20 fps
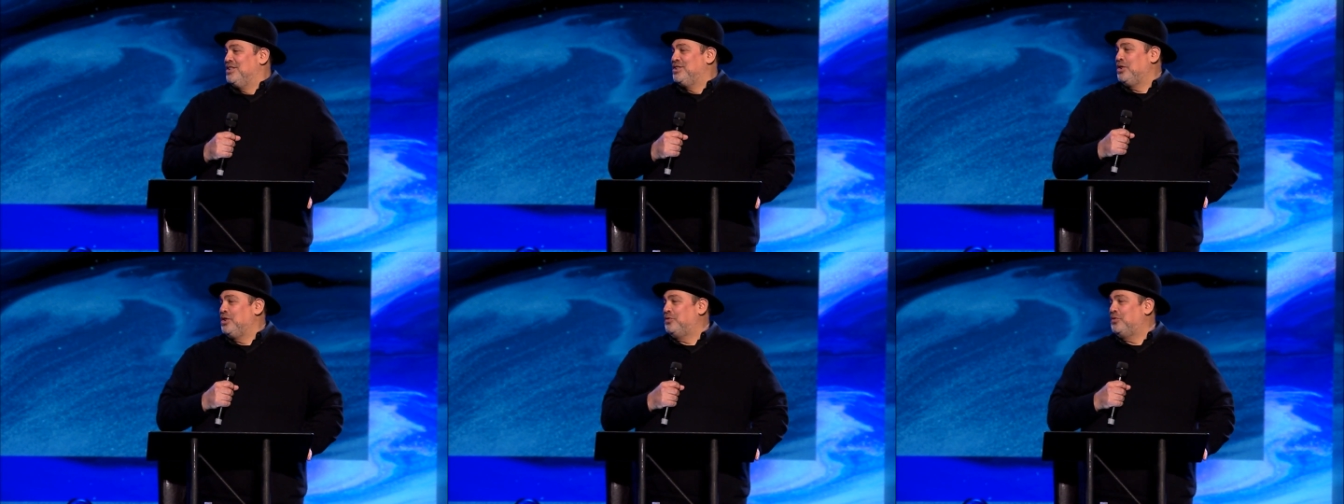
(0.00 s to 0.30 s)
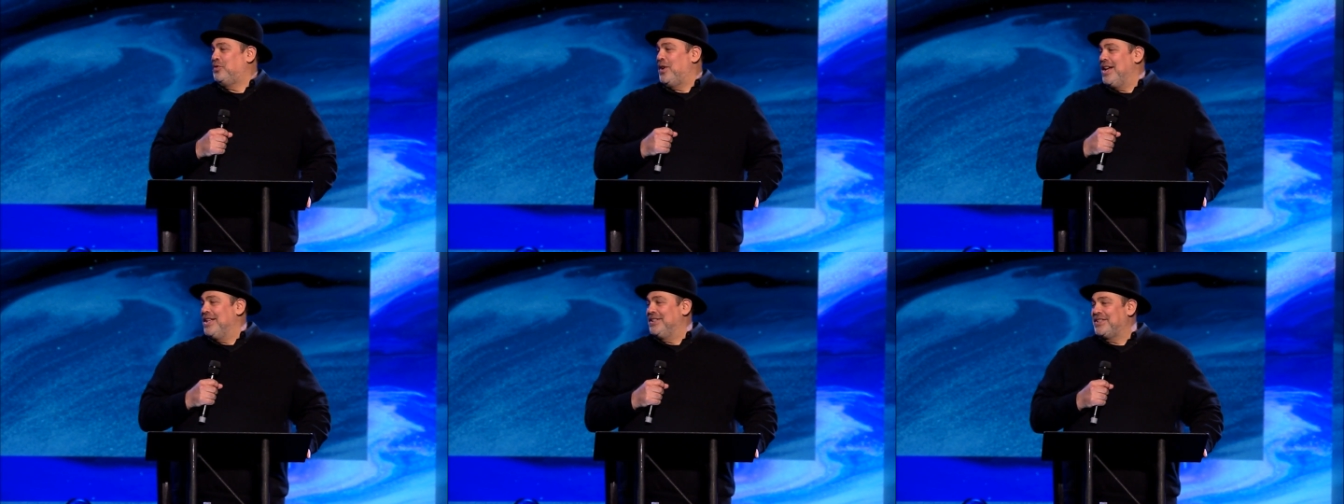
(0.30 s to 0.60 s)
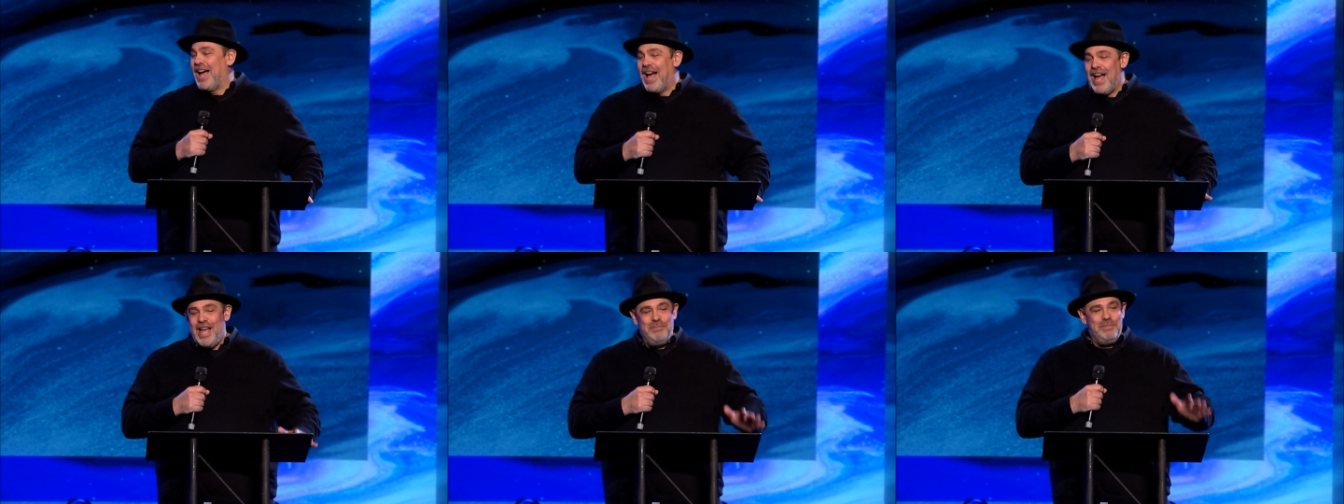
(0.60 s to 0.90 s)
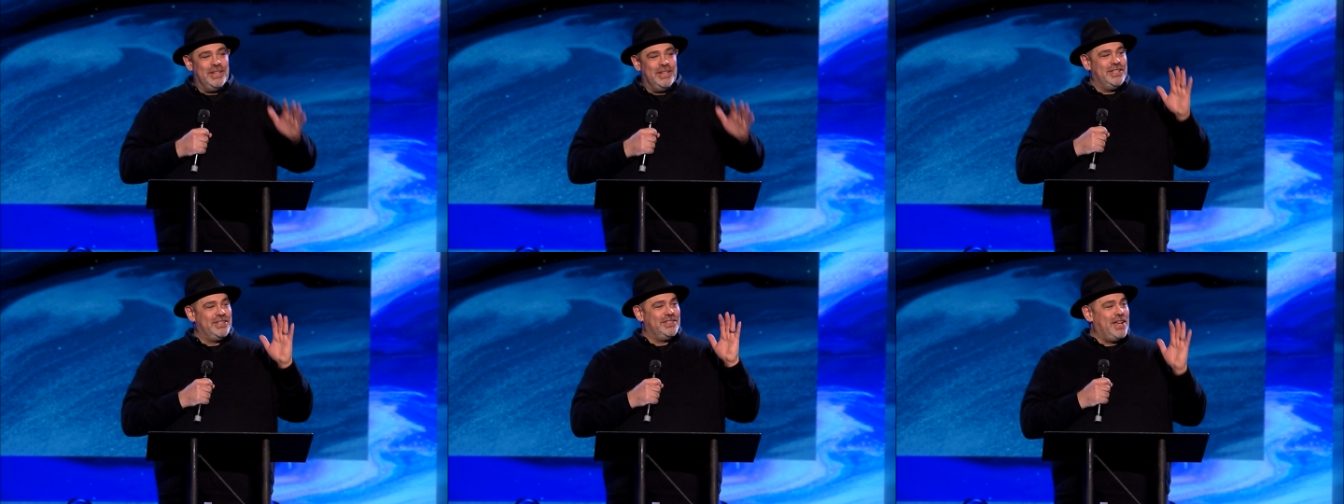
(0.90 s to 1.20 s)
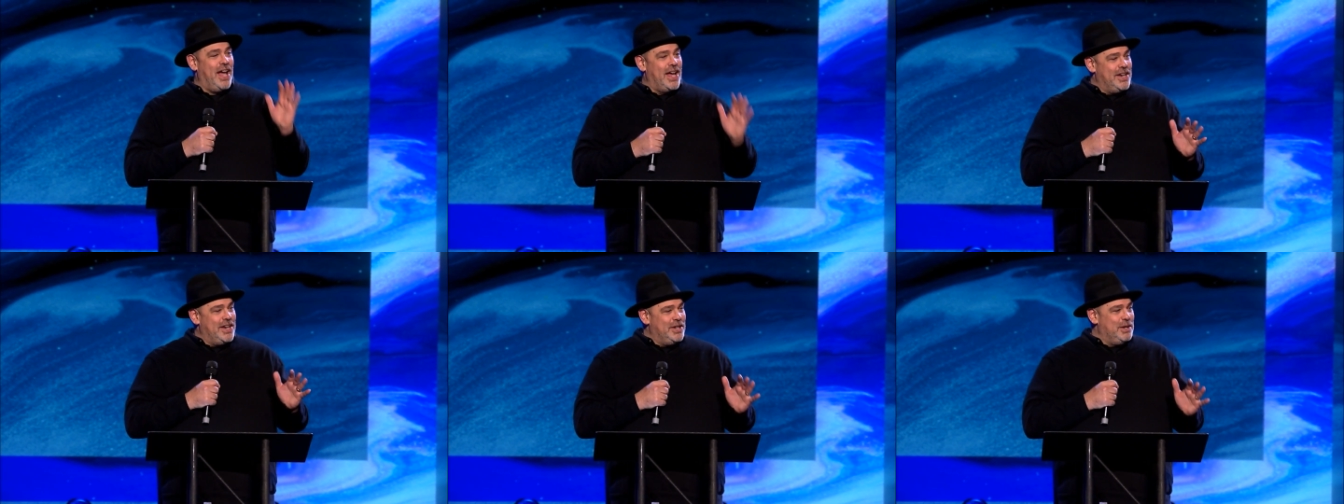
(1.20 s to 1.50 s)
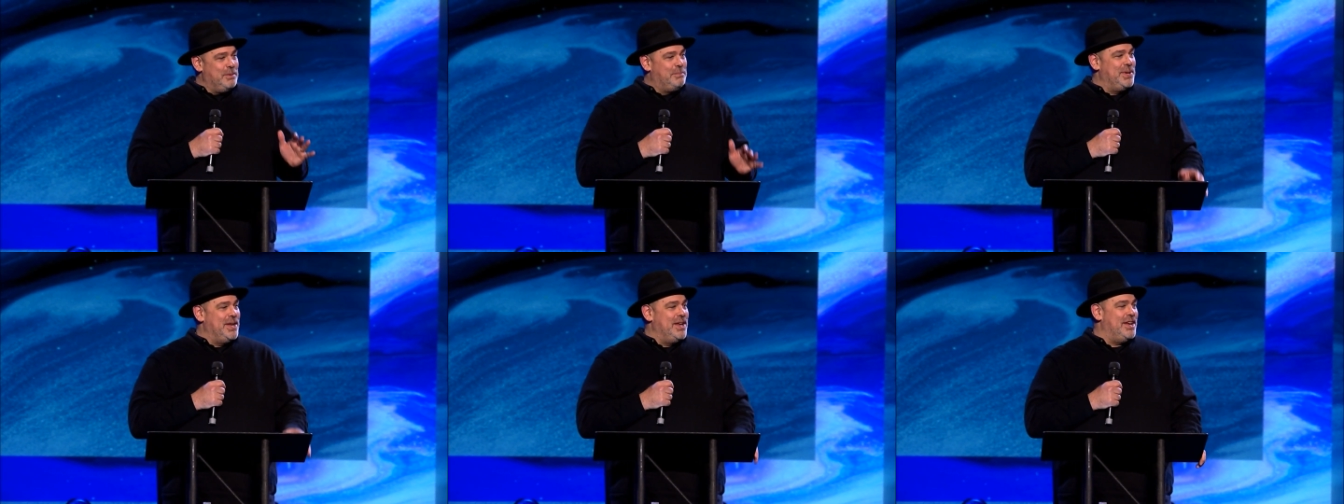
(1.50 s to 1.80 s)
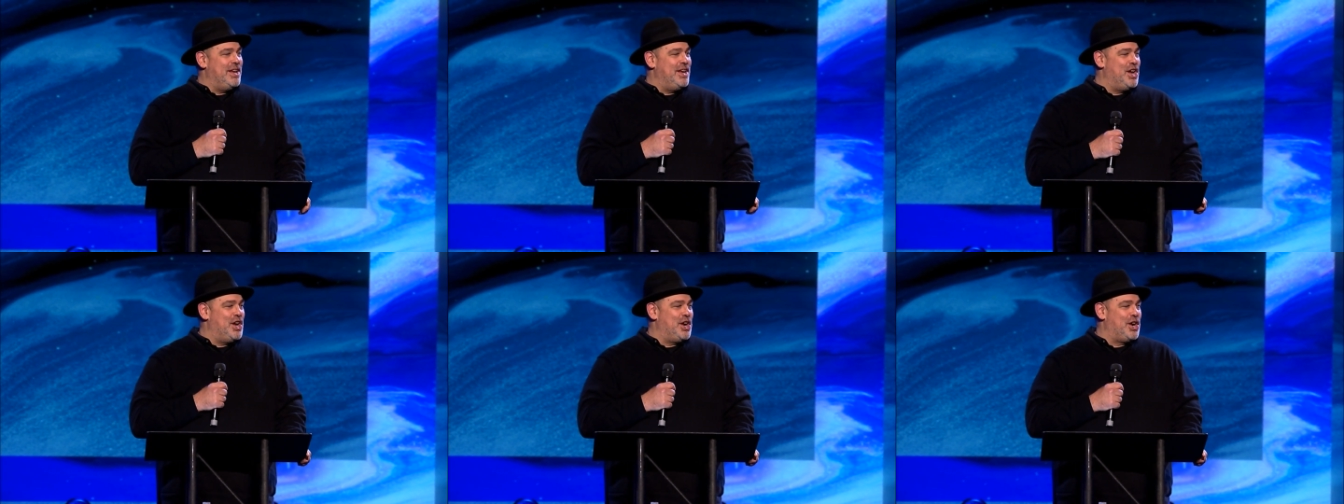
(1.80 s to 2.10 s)
So, friends, I am excited to
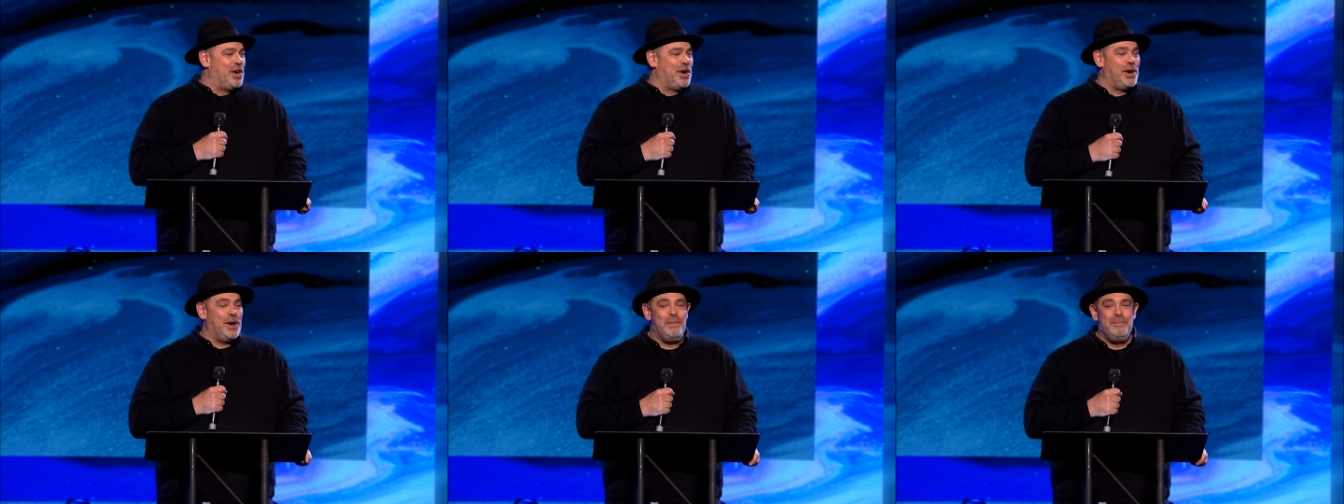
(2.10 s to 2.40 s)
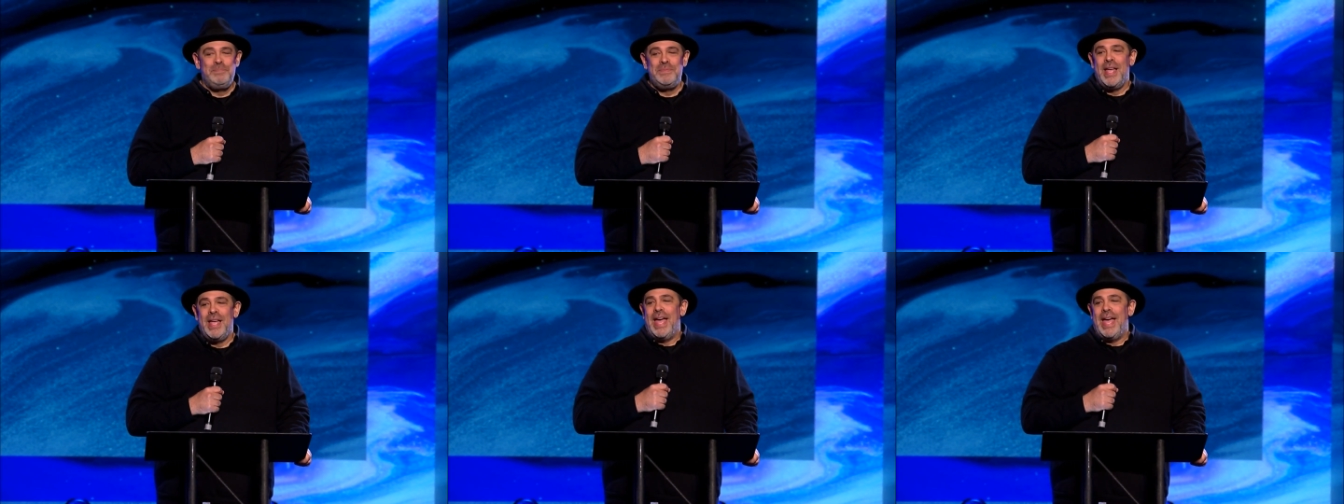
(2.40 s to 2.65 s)
be here,